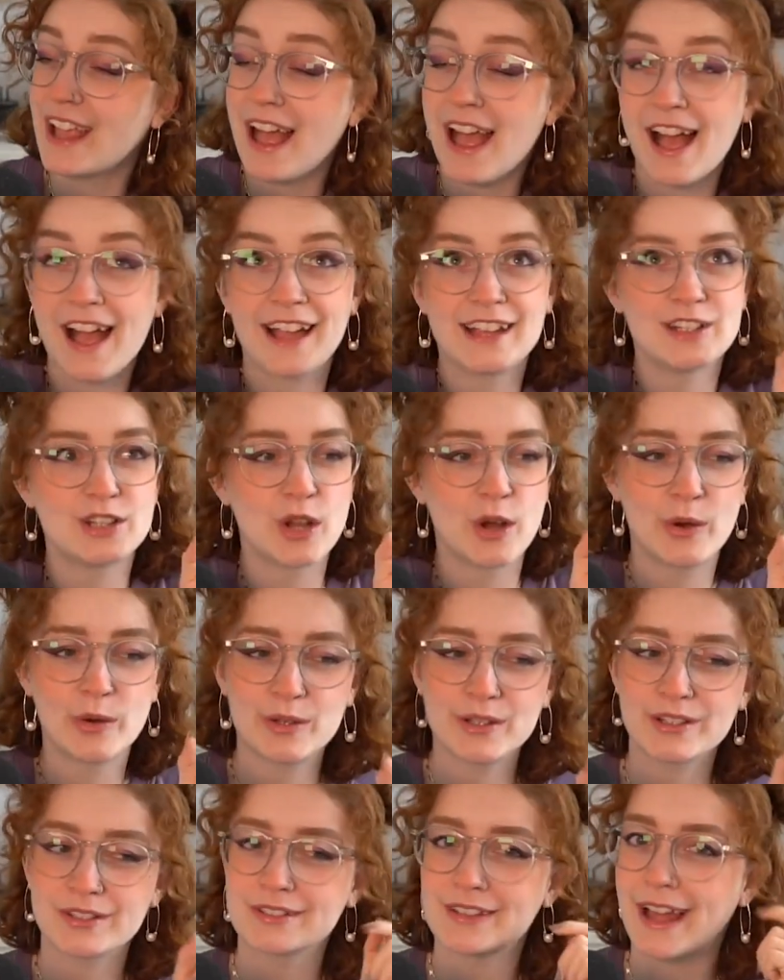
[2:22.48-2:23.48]
I know
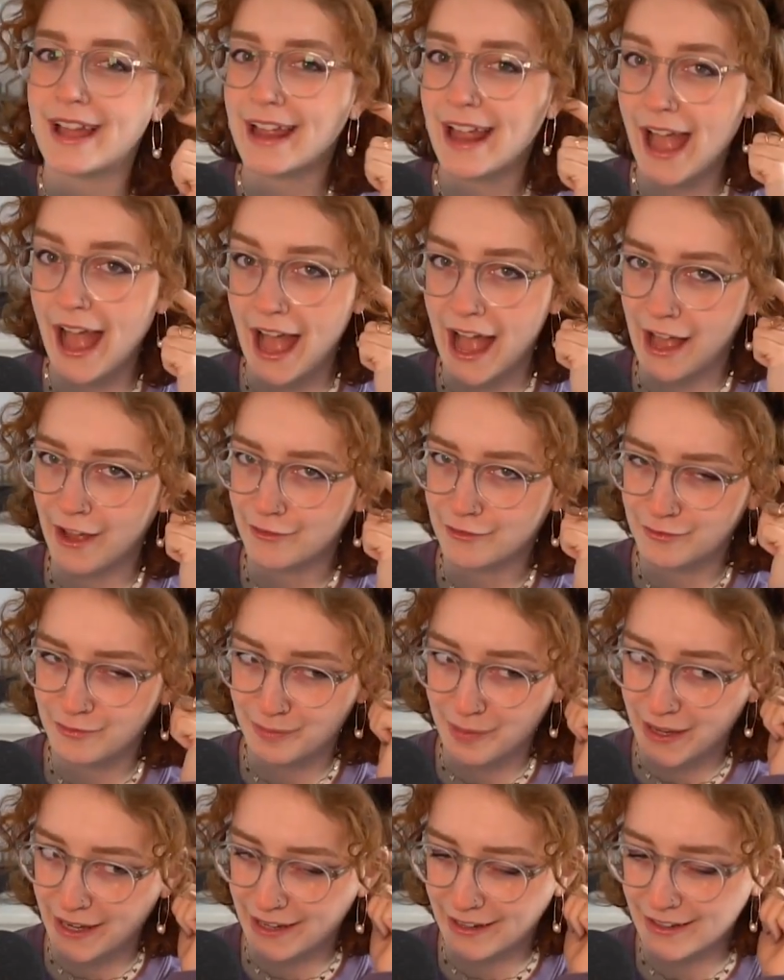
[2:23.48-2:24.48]
you're like half
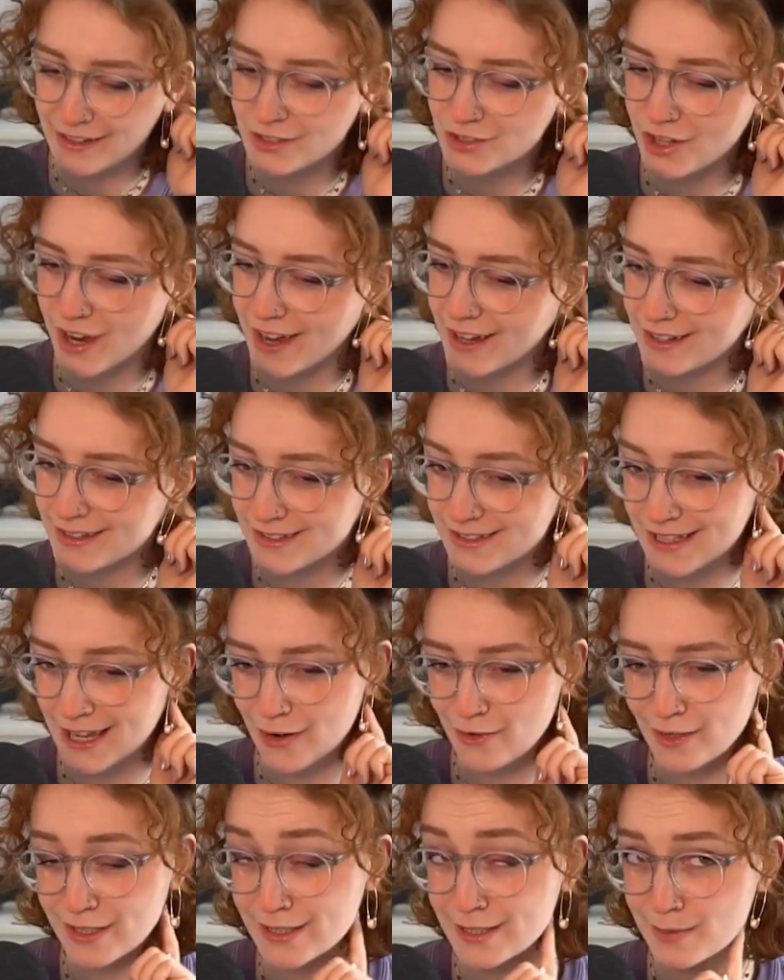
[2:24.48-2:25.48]
big, giant,
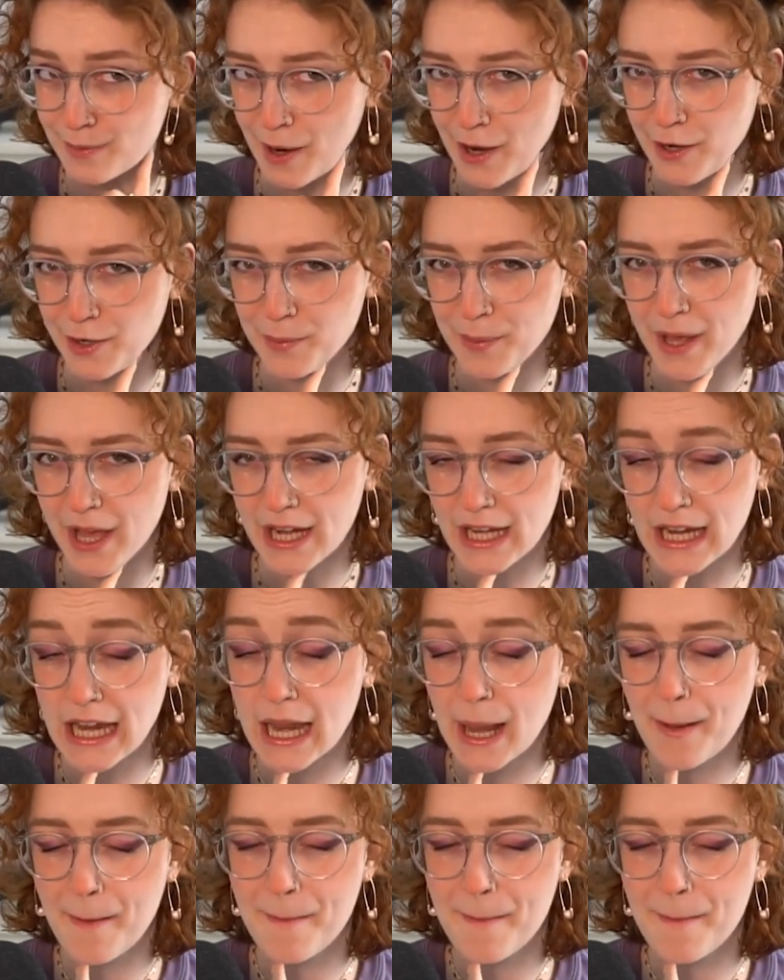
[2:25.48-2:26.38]
scary spider body,